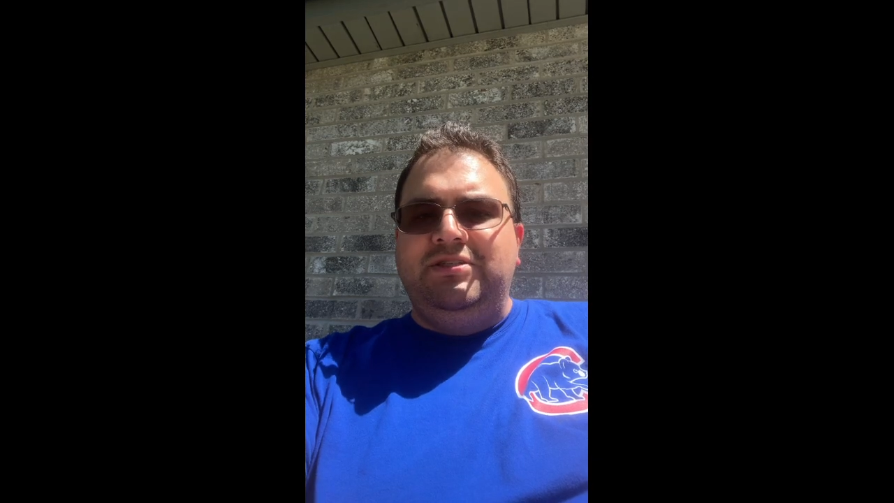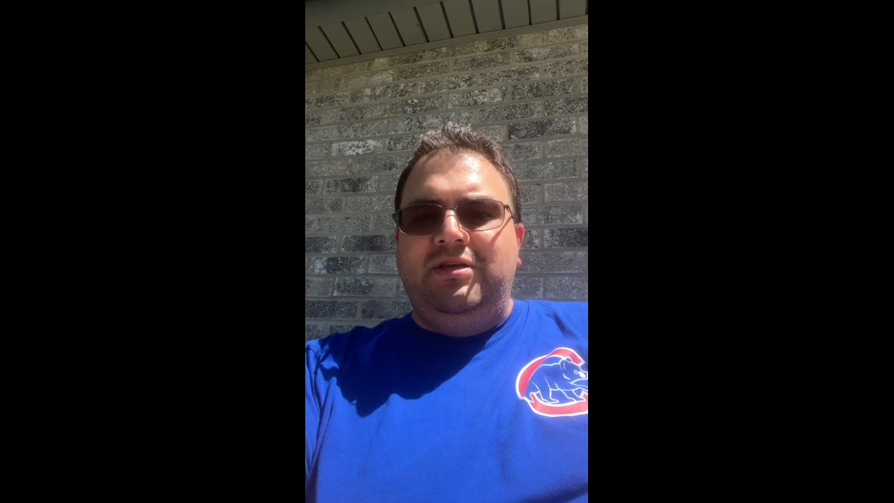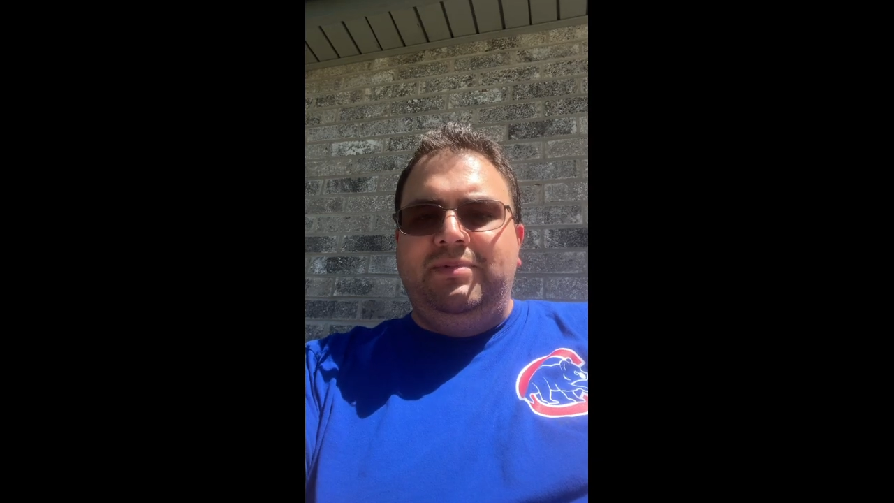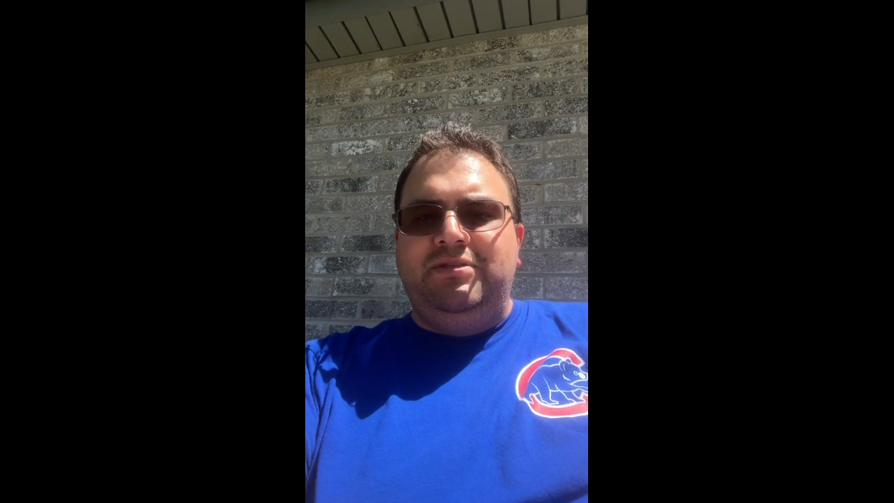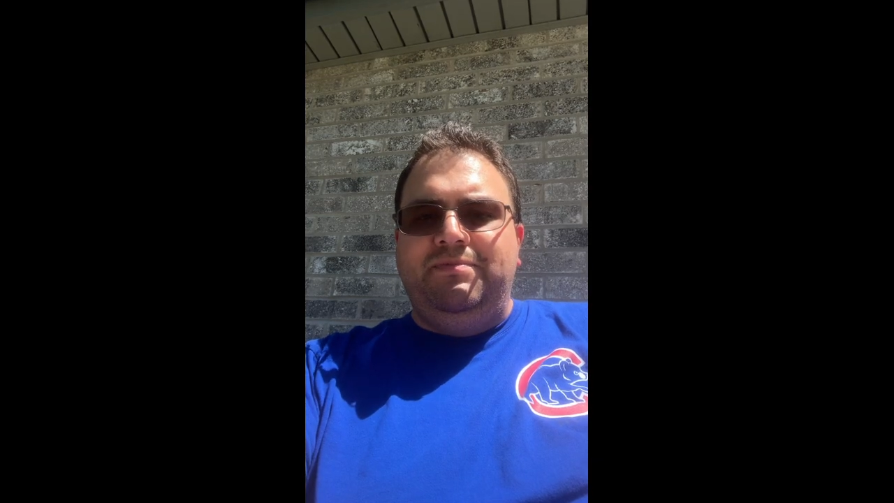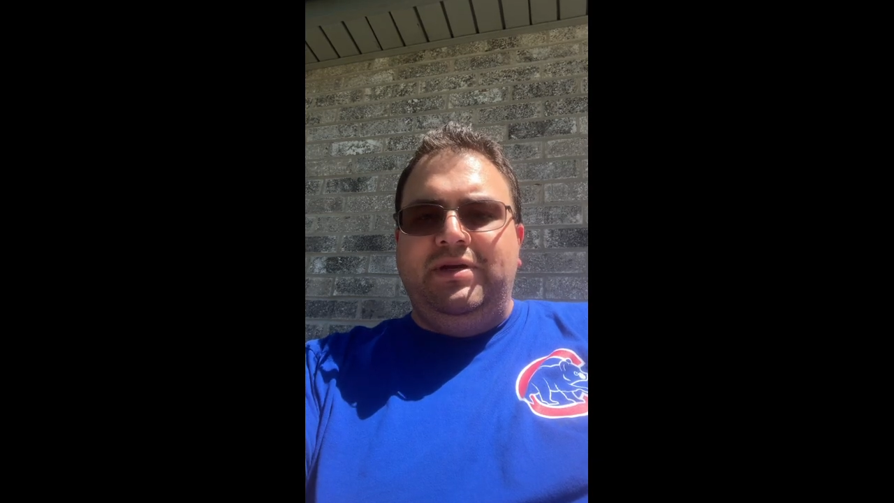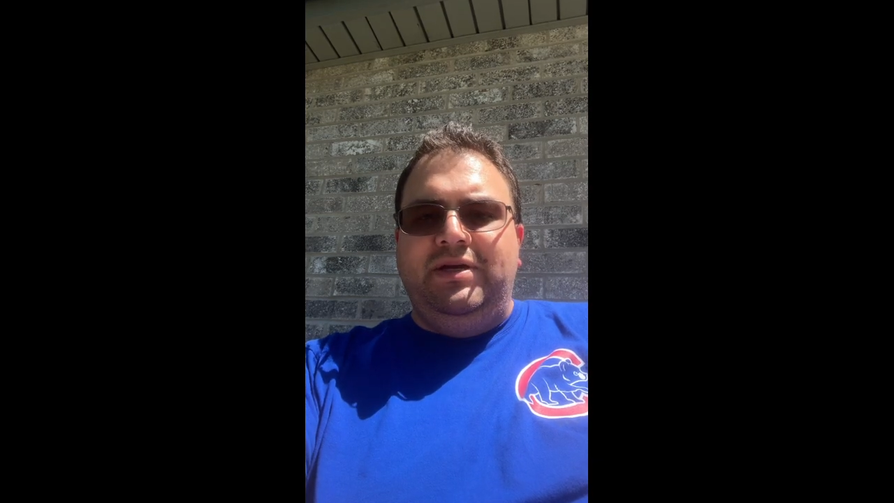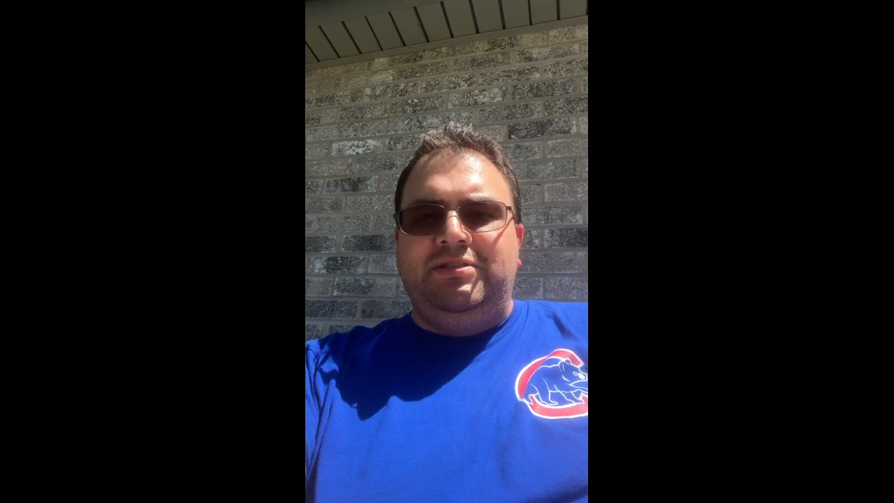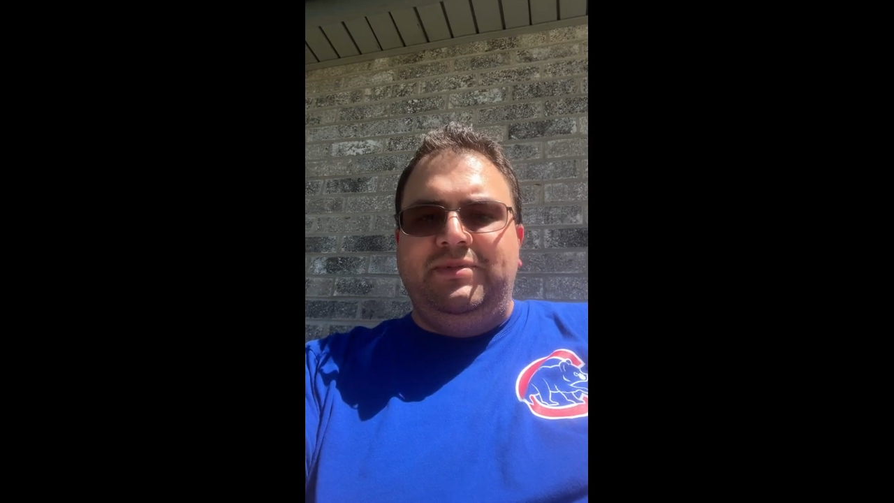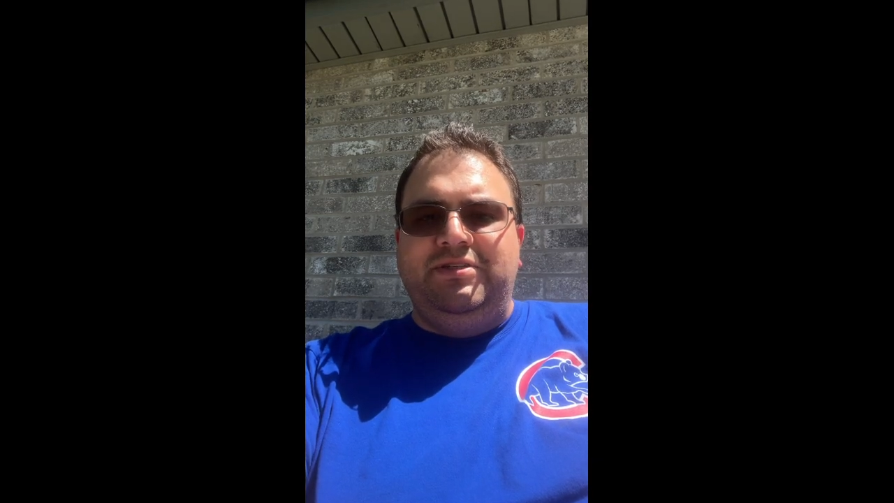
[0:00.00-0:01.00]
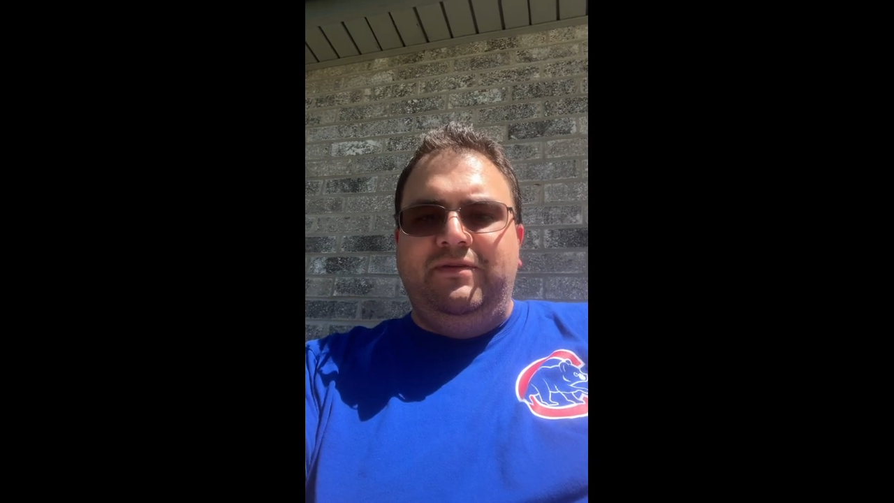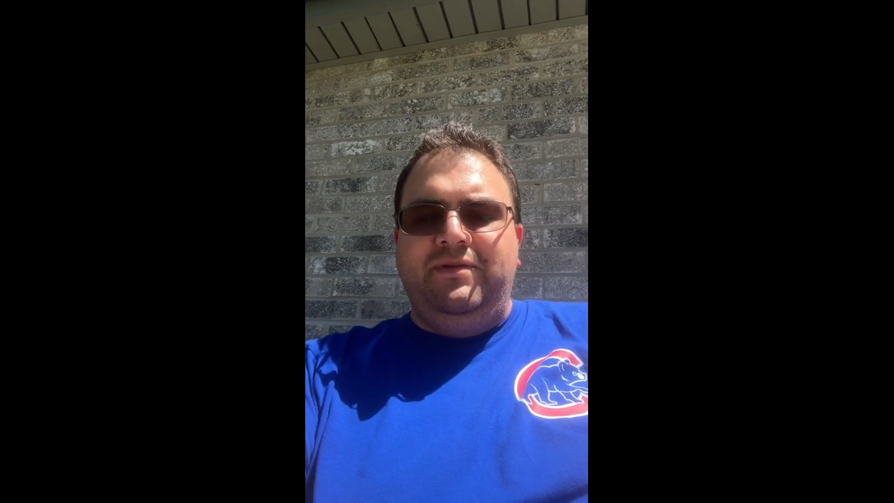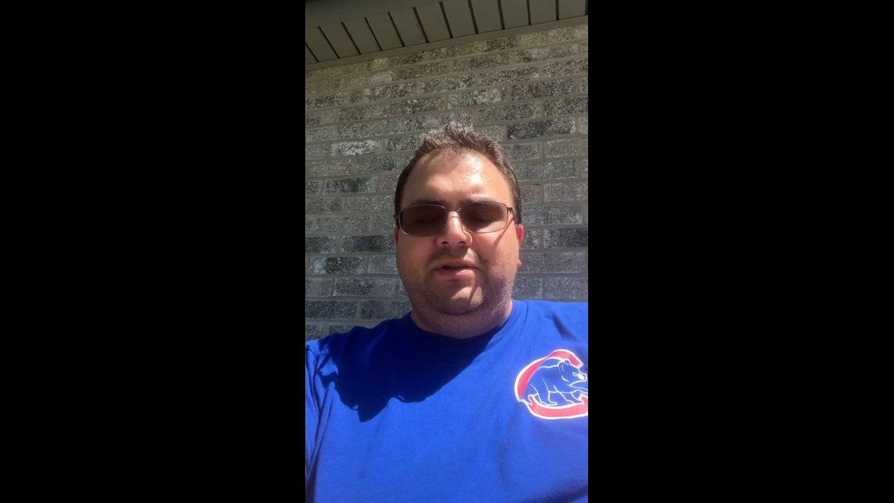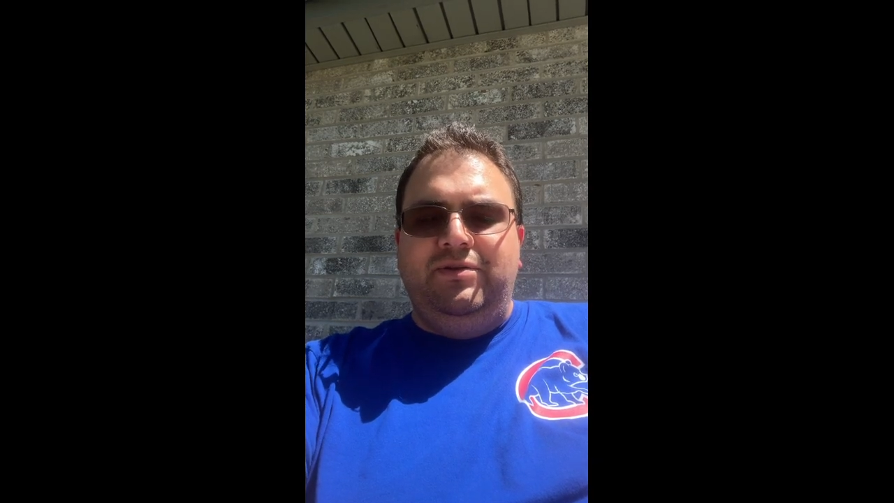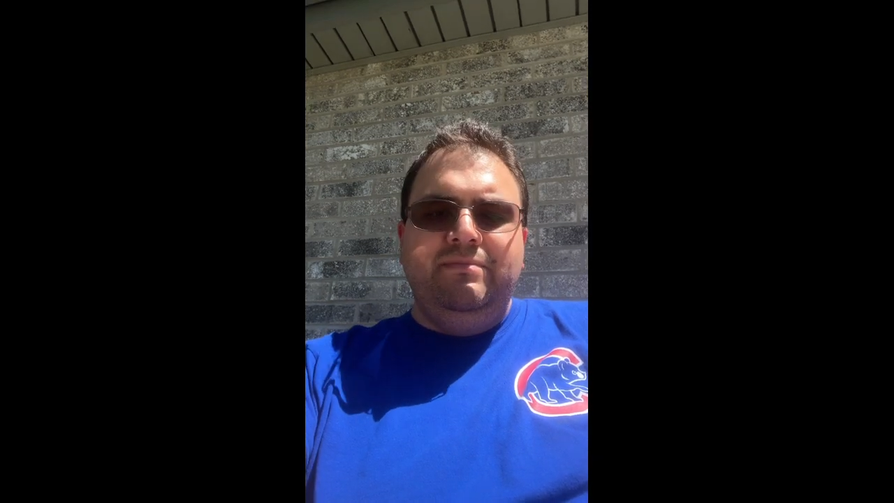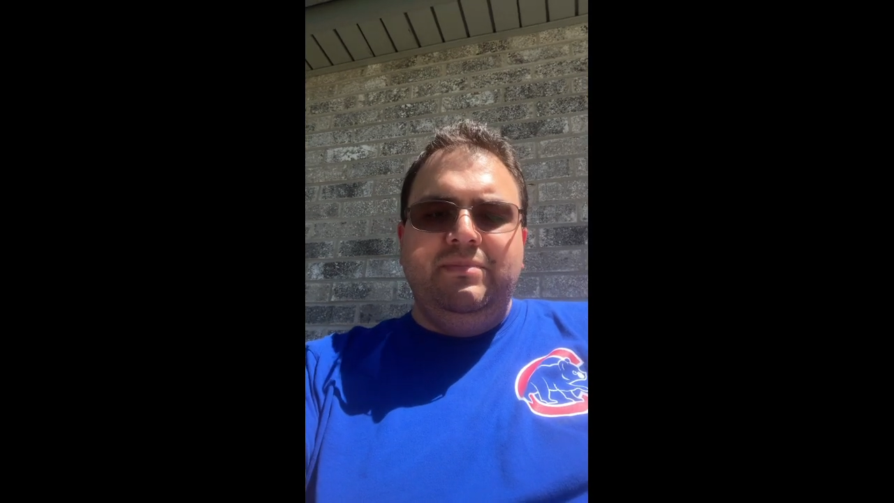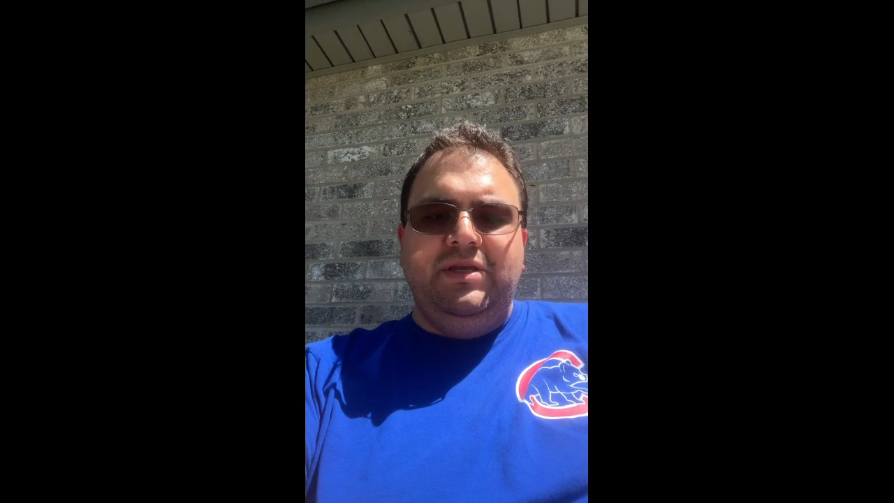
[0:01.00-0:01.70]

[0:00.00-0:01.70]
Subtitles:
going to be surprised, myself included.